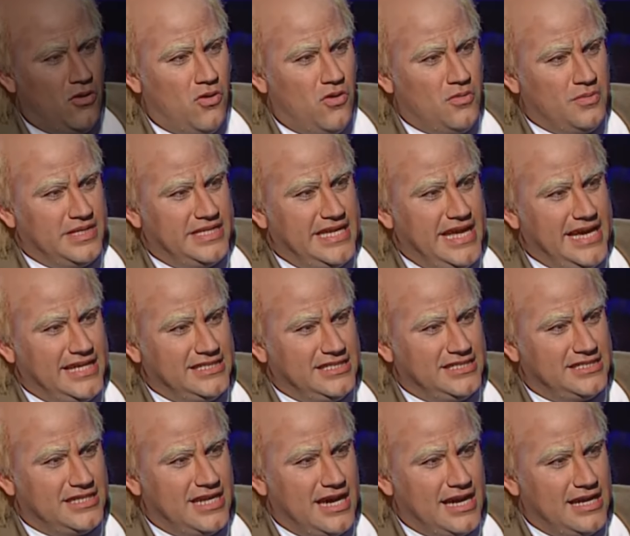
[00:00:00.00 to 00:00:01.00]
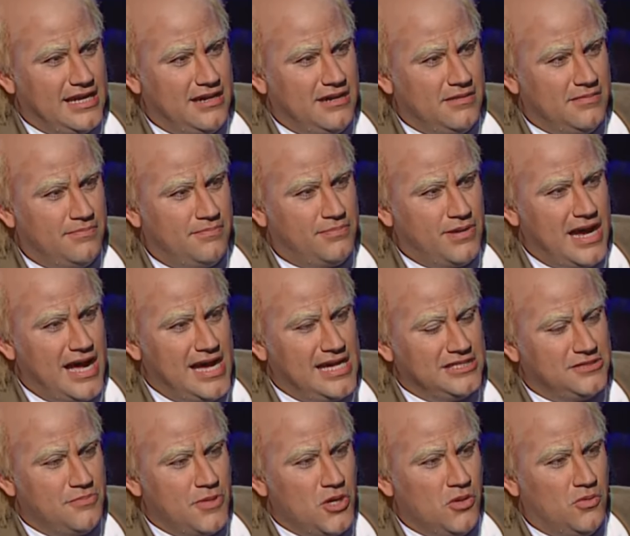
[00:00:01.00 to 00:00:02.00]
Back home in Texas, I got a
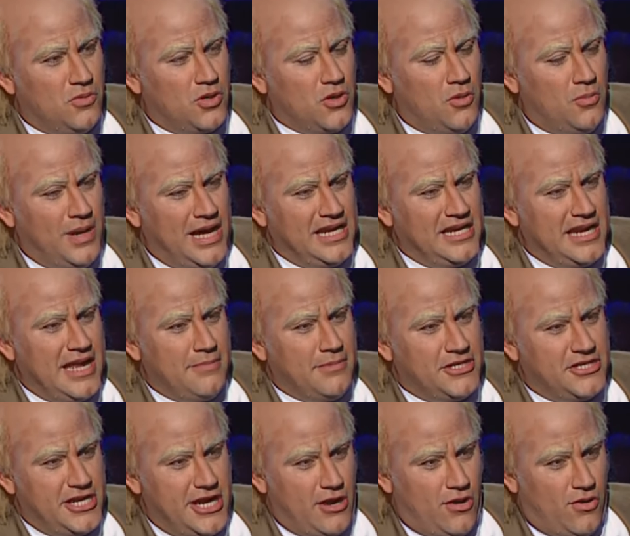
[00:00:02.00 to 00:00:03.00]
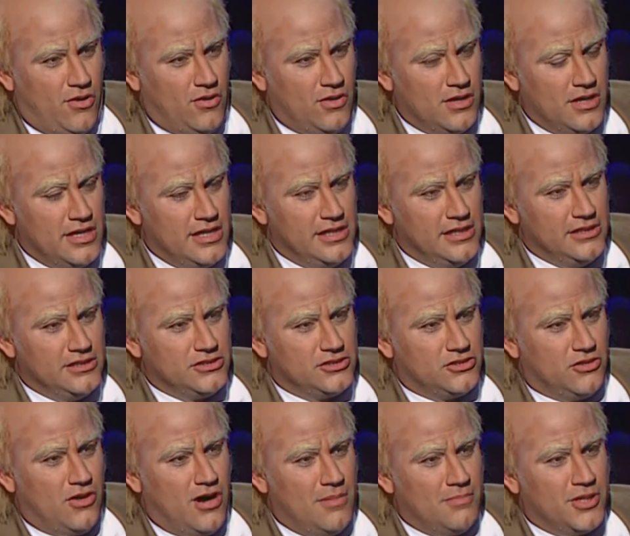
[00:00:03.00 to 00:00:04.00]
prize meal go by the name of Daryl,
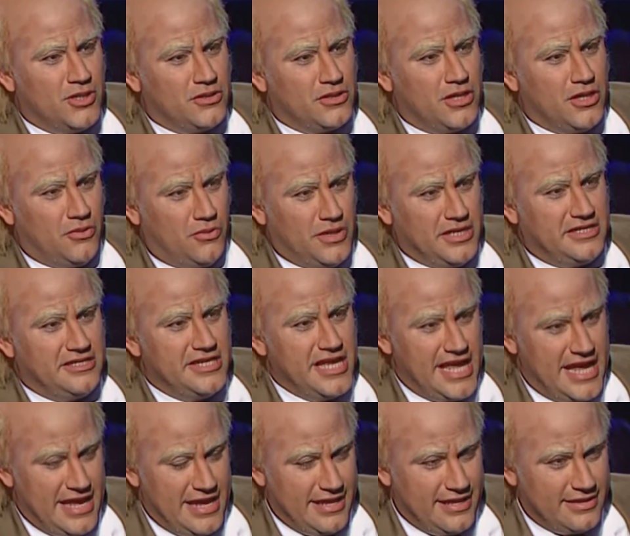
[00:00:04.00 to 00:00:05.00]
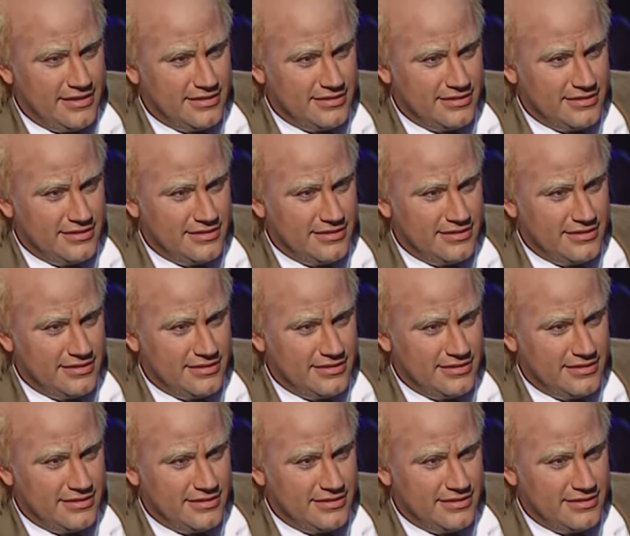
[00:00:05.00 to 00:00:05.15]
so I'm gonna go with D.